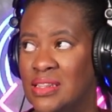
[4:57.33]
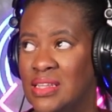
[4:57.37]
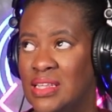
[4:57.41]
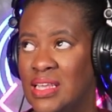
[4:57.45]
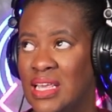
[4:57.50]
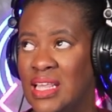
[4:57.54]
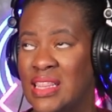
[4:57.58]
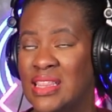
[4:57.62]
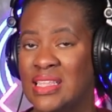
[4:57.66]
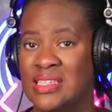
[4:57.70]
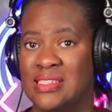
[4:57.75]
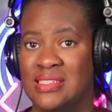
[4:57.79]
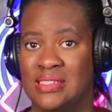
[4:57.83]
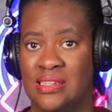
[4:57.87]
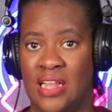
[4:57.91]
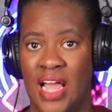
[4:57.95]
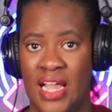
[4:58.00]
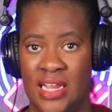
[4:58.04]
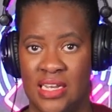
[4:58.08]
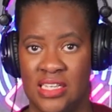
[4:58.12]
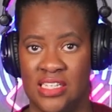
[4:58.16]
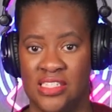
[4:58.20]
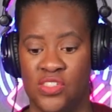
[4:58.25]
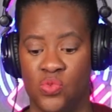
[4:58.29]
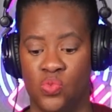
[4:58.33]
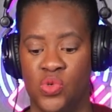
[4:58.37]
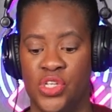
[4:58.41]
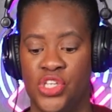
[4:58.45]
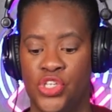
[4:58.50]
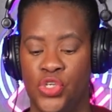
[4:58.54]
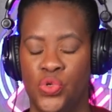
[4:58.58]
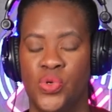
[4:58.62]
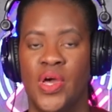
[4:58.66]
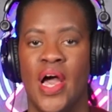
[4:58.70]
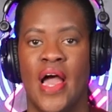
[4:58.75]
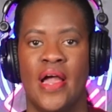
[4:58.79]
in the slightest when
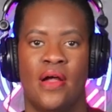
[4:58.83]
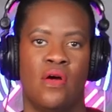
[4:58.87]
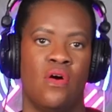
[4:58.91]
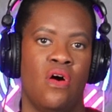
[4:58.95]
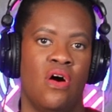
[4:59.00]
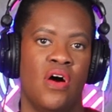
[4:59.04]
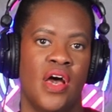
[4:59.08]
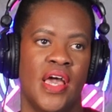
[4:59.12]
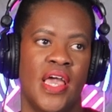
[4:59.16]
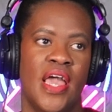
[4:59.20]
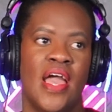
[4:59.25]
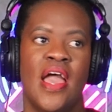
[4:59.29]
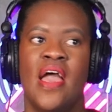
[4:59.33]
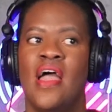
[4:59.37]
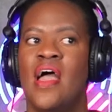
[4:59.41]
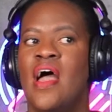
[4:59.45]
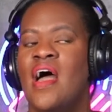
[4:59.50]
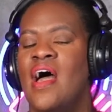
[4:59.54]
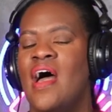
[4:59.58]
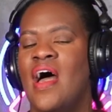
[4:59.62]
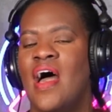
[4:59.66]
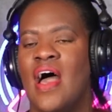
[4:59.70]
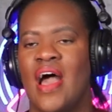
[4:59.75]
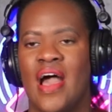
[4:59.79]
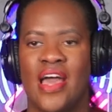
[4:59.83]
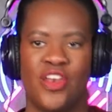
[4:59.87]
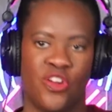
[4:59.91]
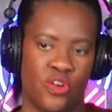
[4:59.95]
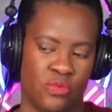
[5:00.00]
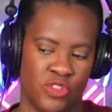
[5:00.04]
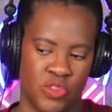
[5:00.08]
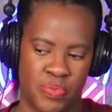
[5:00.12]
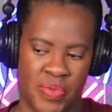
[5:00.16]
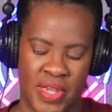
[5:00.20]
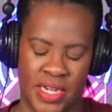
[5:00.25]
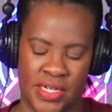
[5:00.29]
you got caught, I don't
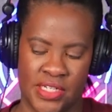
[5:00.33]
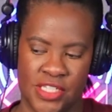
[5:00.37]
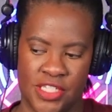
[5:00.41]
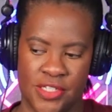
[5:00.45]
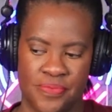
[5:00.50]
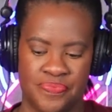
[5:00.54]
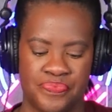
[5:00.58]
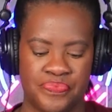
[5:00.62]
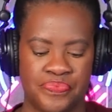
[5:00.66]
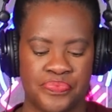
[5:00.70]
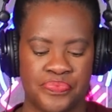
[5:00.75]
respect it.